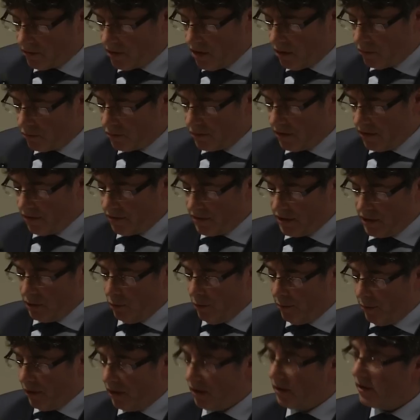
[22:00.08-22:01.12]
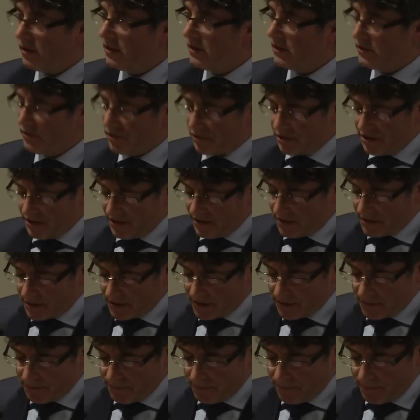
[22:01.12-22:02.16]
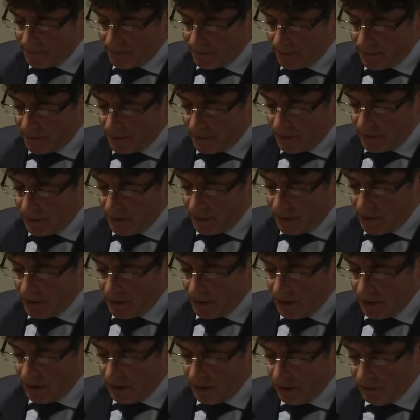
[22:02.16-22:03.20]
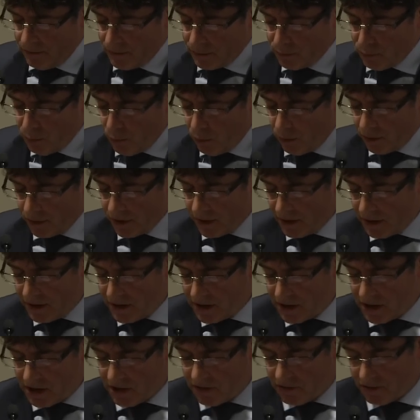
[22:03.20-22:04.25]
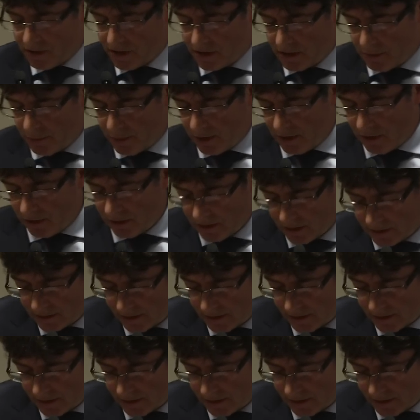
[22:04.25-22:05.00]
around renewable energies. Even more incredible